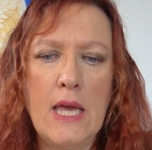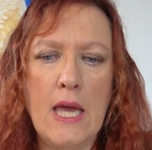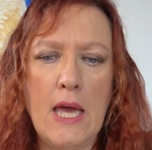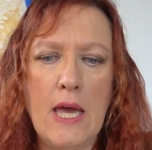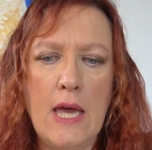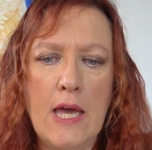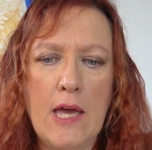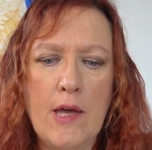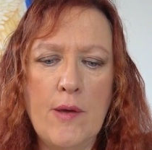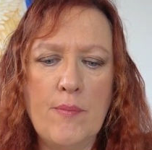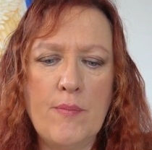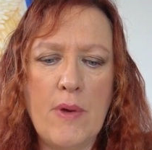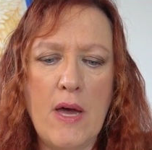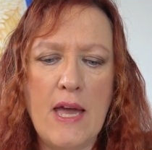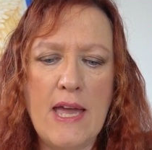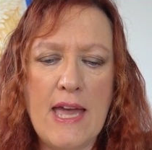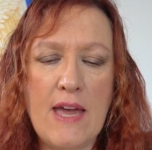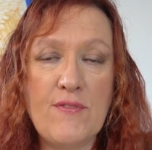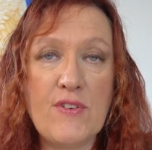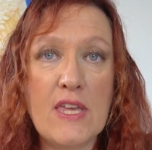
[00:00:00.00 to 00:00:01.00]
I
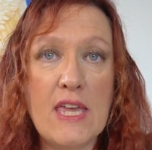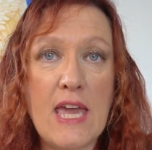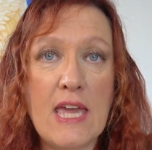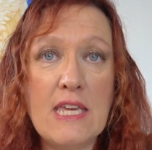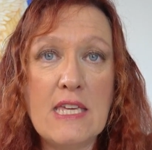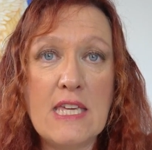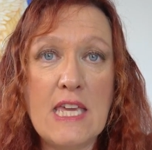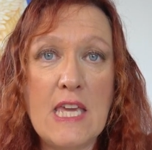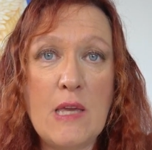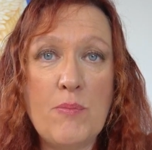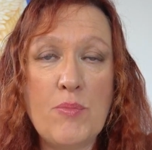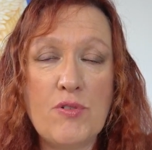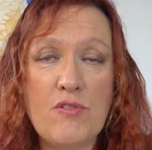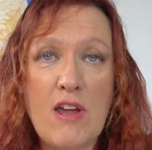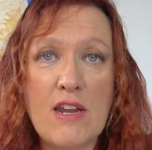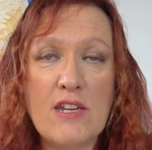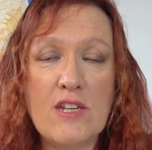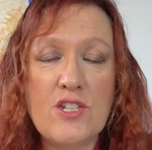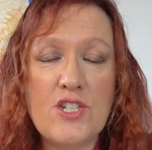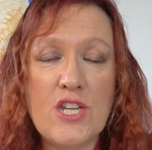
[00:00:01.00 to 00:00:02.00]
have a gatekeeper
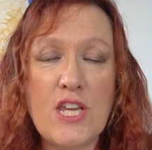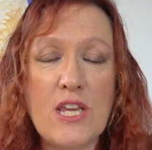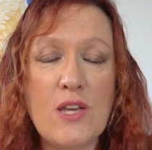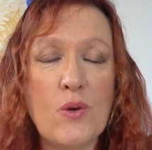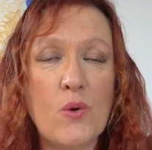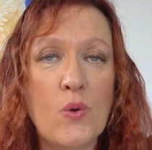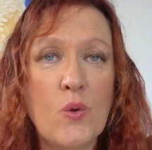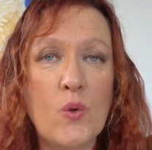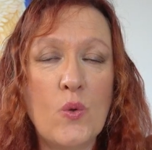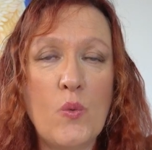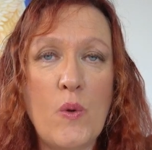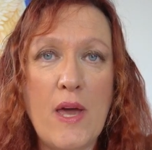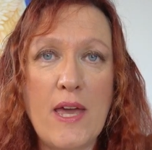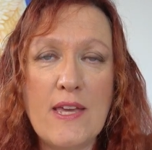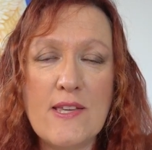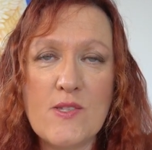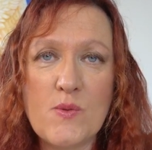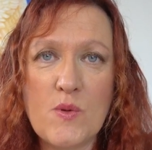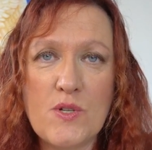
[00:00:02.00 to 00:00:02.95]
energy always,